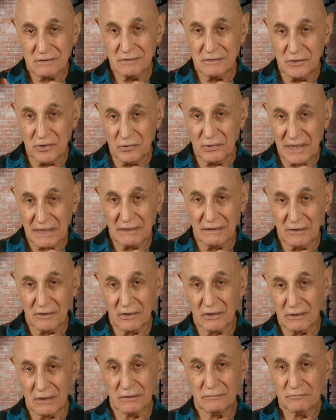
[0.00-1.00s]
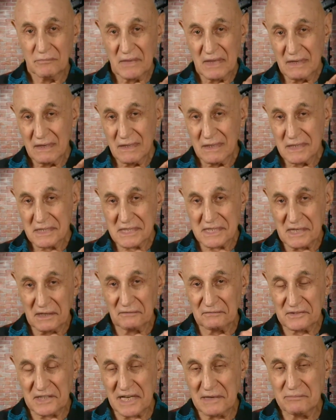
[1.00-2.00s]
doing your
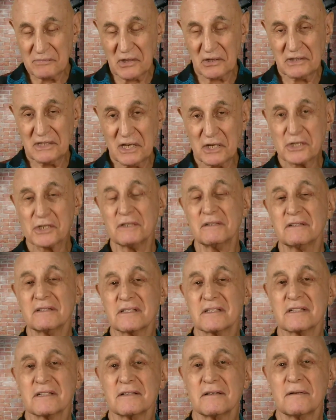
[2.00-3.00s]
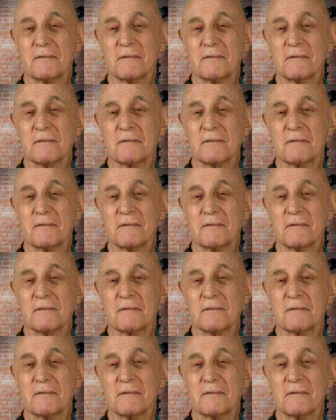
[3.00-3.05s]
self-taped auditions?